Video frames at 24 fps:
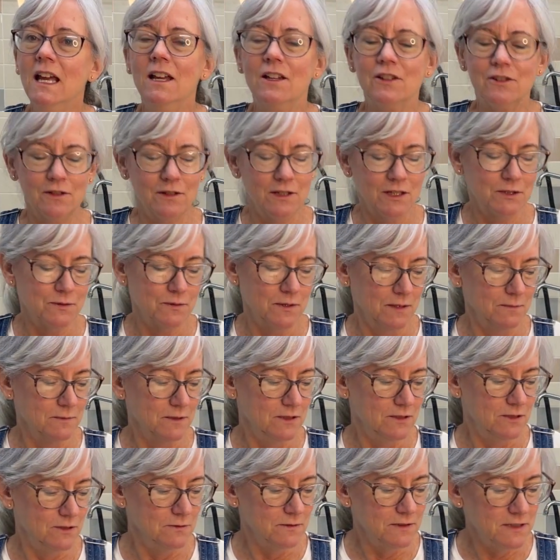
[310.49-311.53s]
So that's what I'm
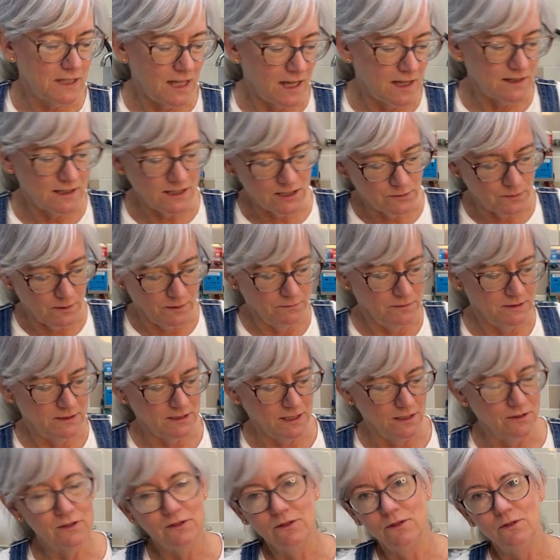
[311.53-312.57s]
going to do with that. That's why we
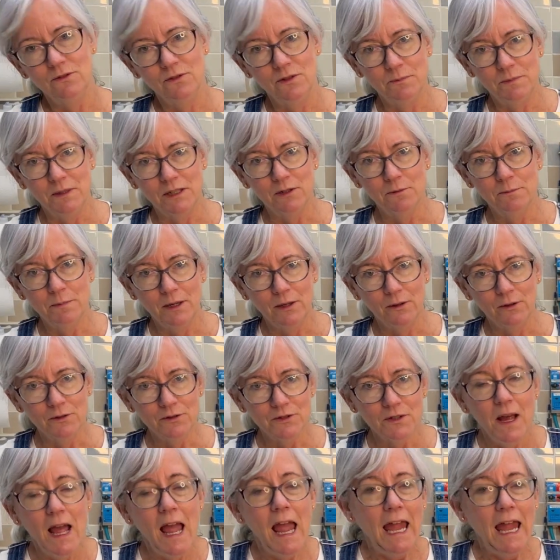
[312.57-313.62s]
decided to do the bigger barrels.